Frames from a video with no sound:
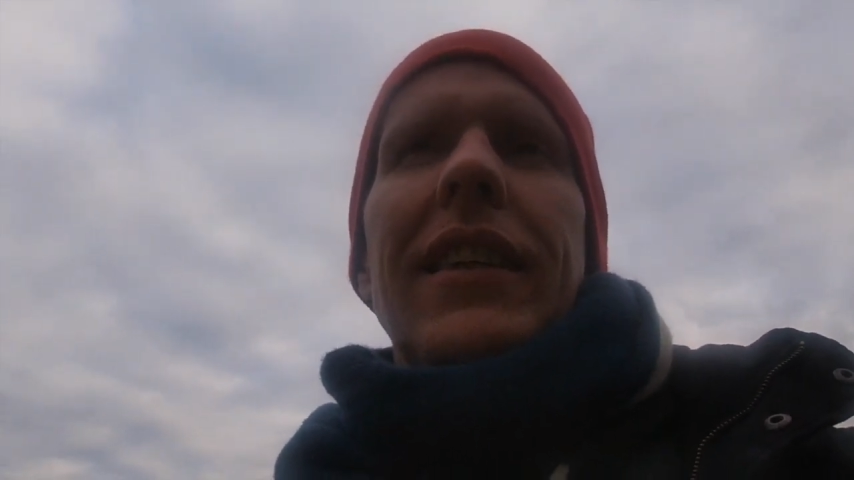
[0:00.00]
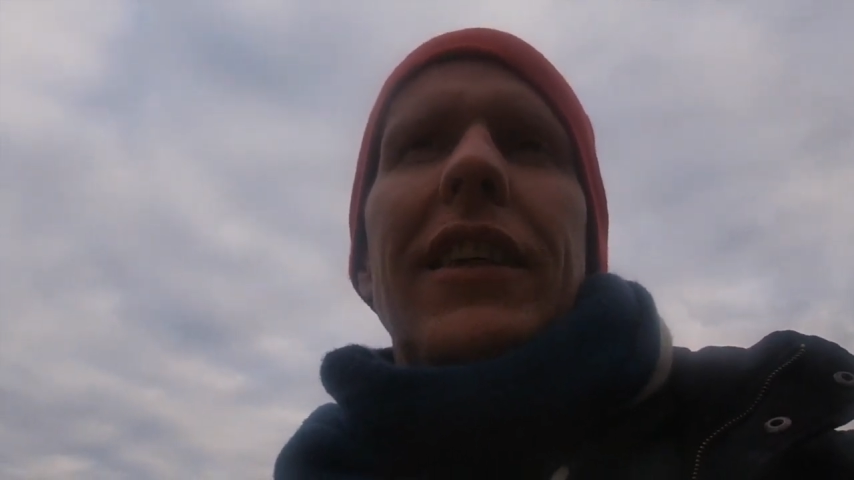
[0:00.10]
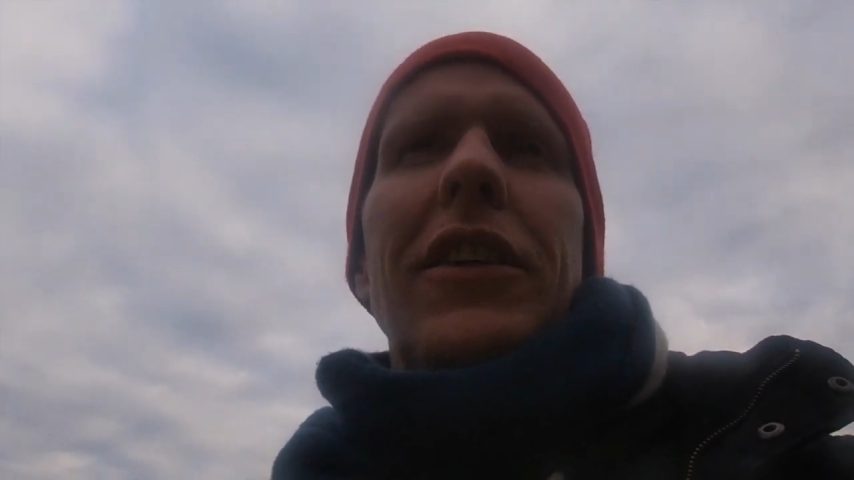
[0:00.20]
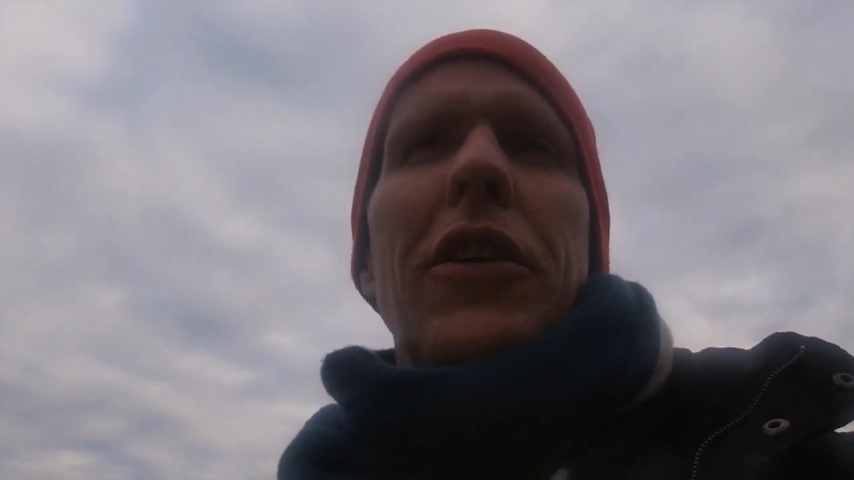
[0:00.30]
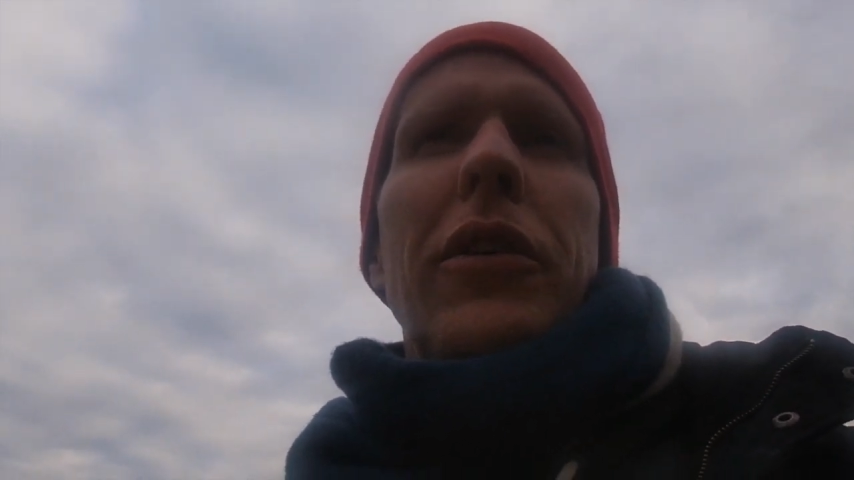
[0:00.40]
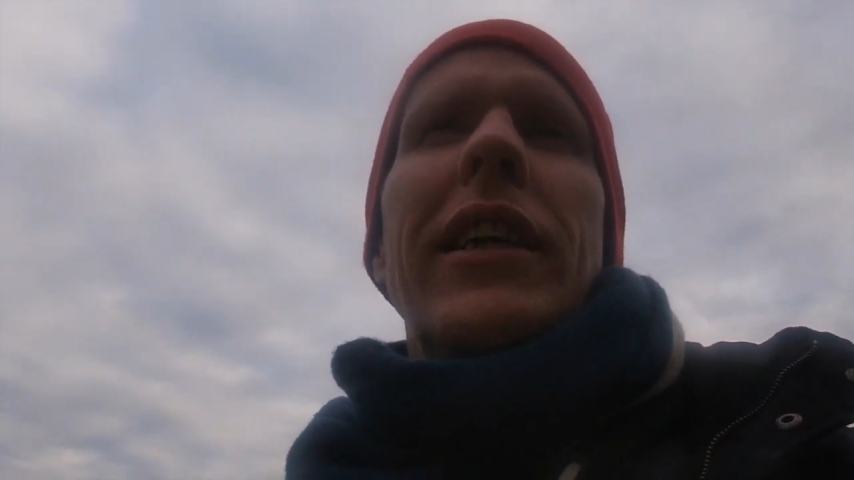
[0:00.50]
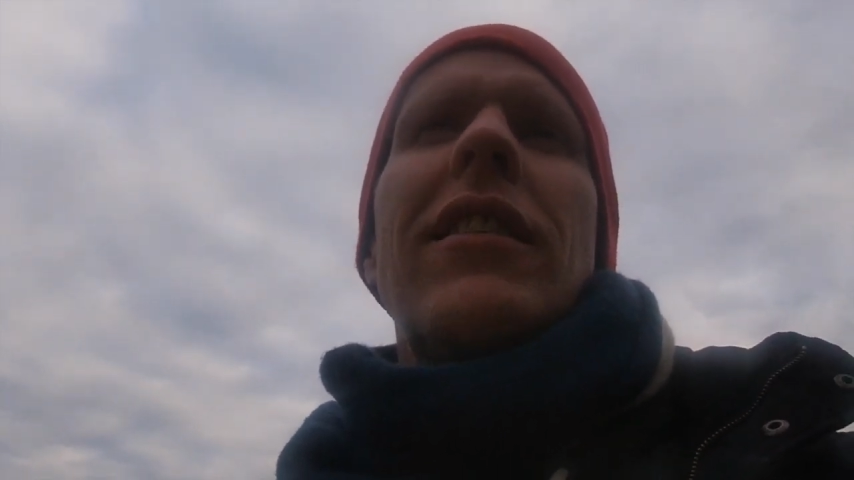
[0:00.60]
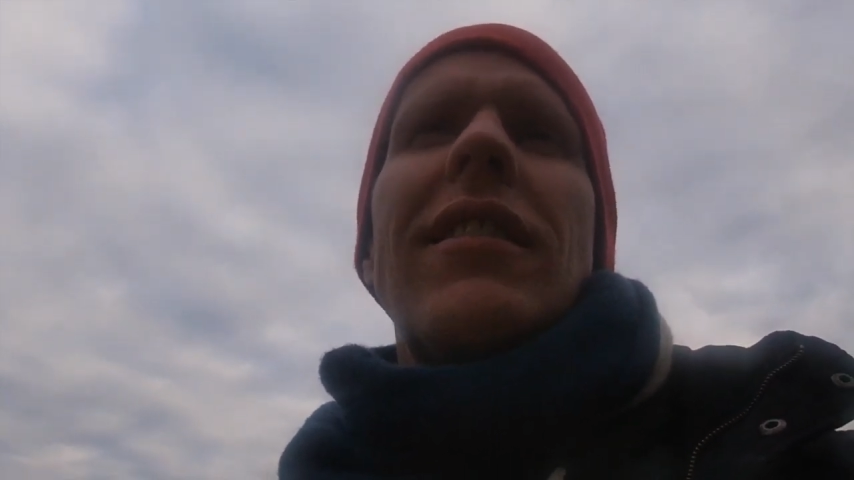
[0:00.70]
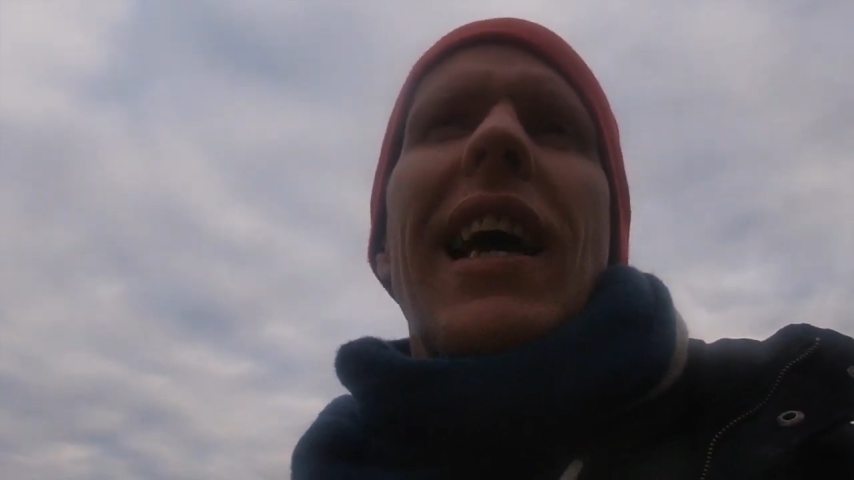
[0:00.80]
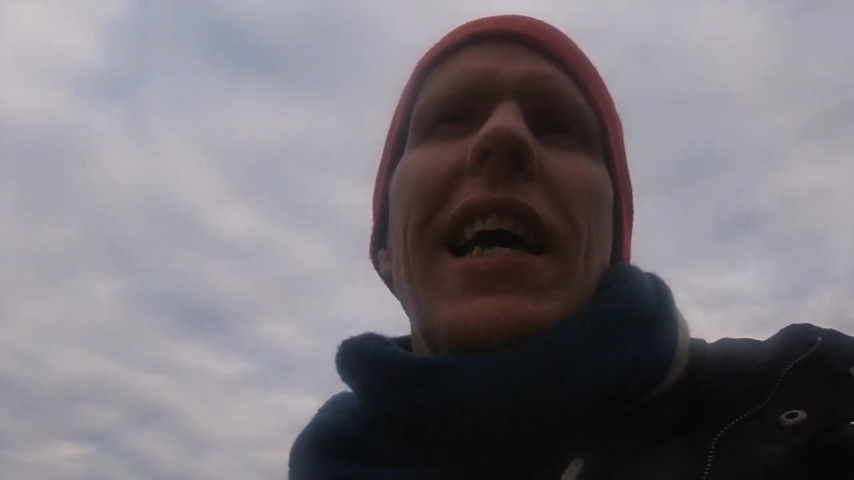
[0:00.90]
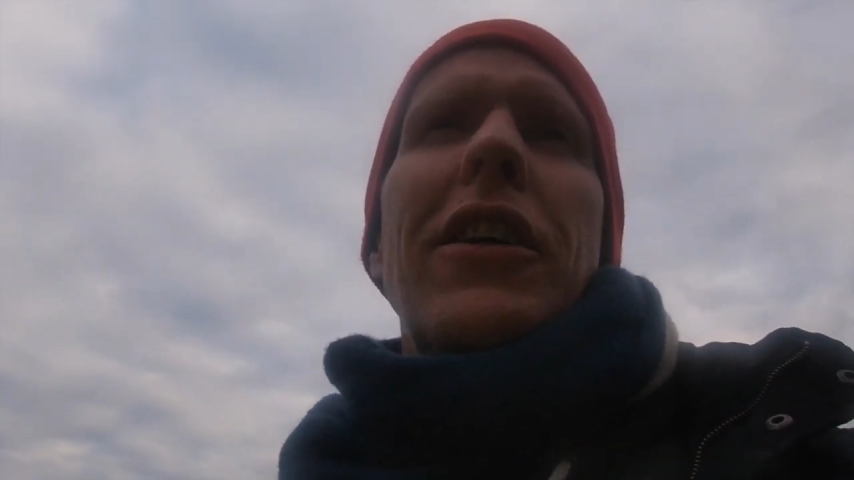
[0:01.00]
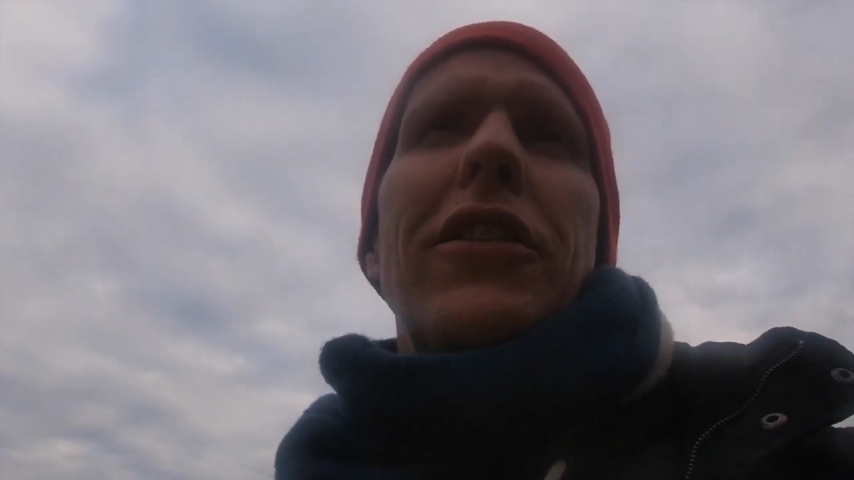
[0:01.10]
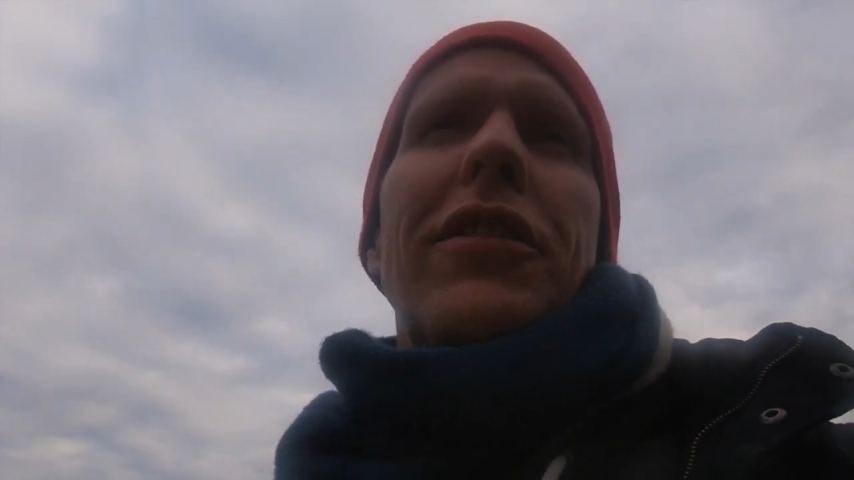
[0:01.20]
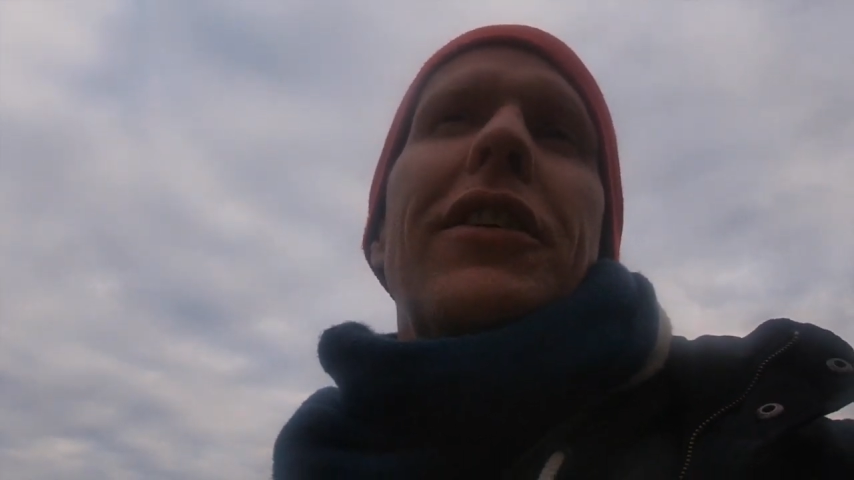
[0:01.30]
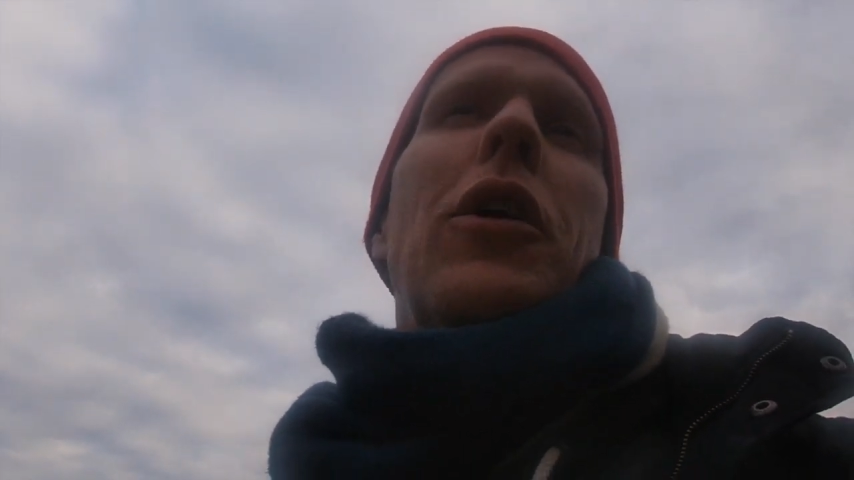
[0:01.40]
you know,
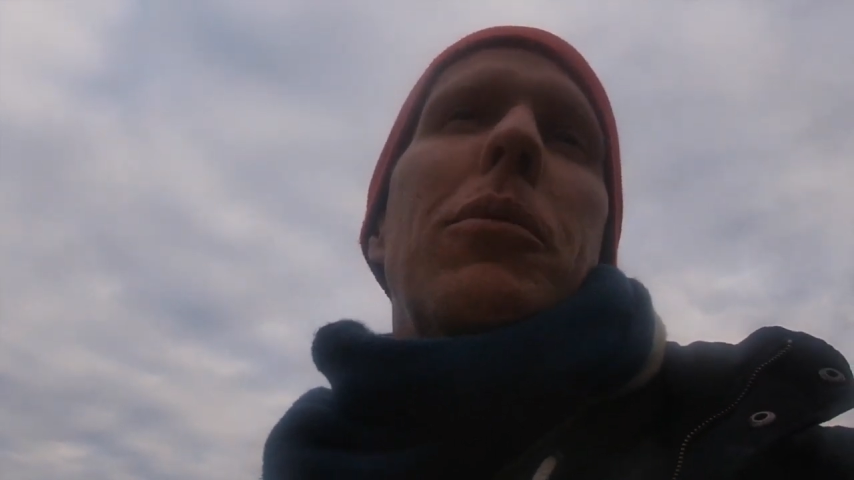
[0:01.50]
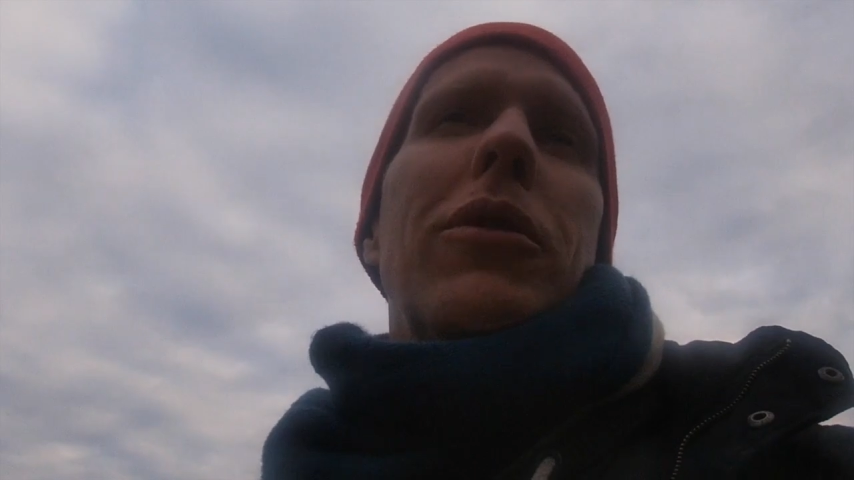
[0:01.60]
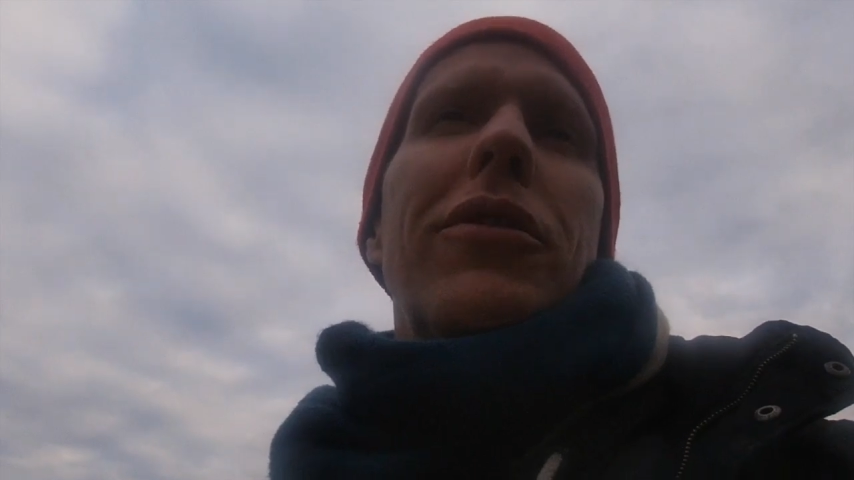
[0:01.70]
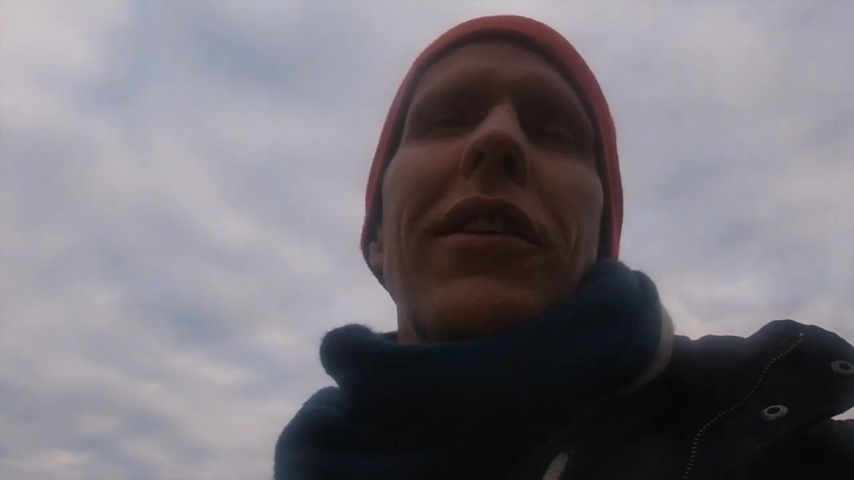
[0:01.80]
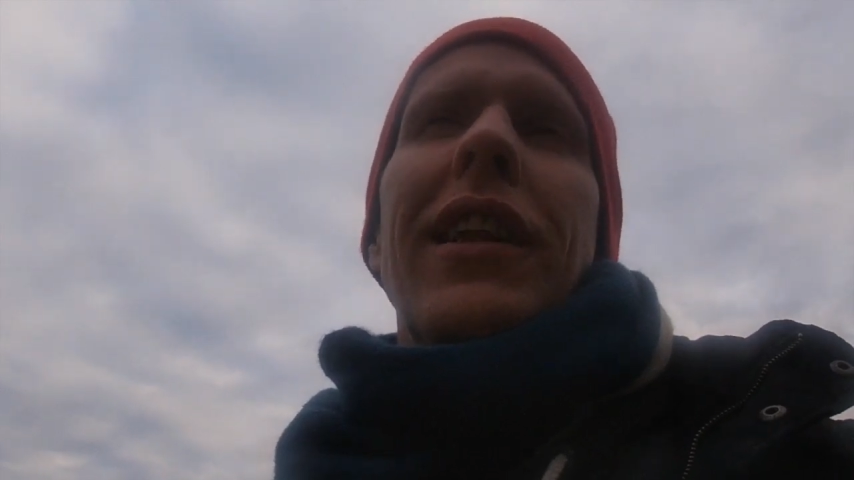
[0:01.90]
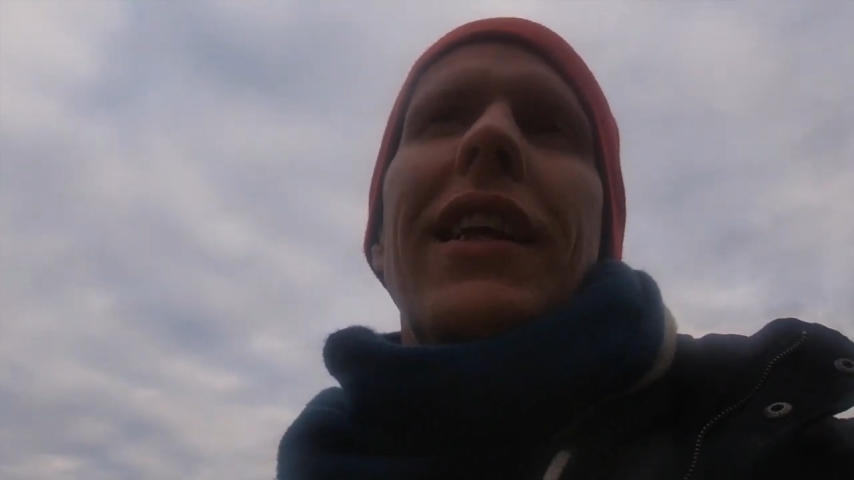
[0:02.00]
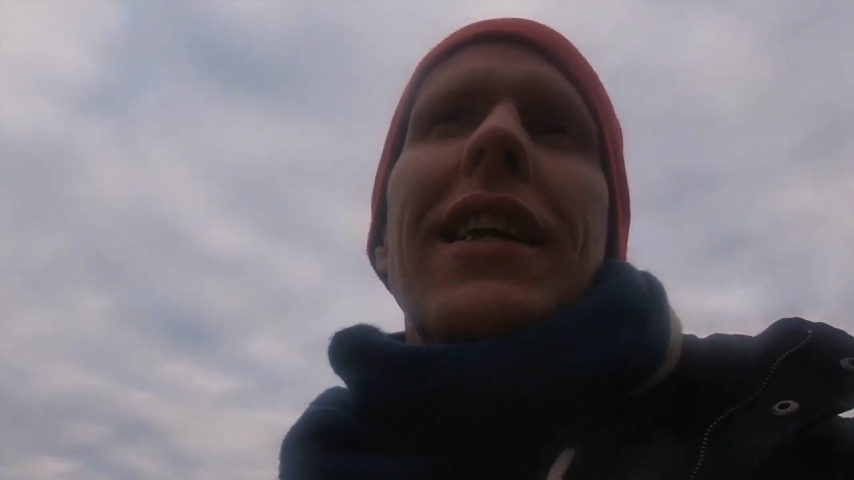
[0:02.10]
insiders almost,